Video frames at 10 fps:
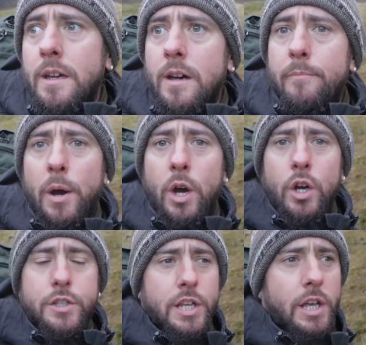a
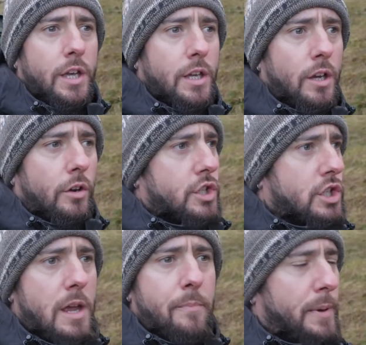boat or a
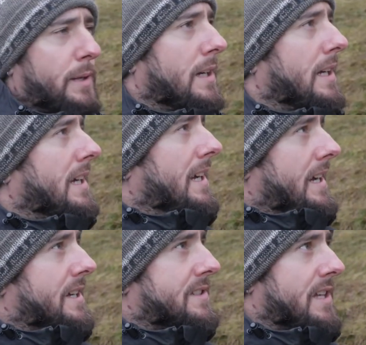ship
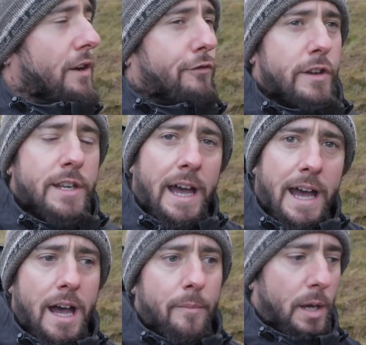is safer in the
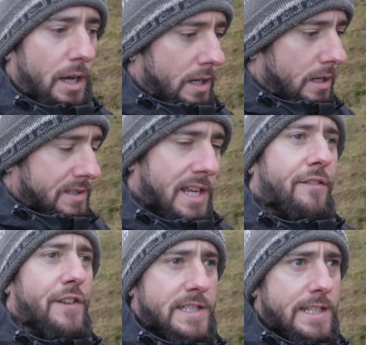harbour,
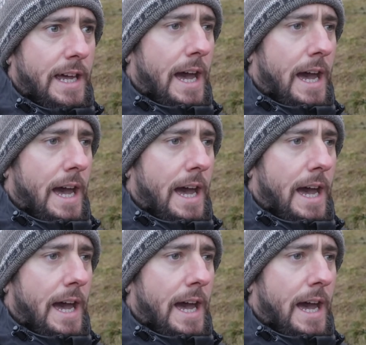safest in the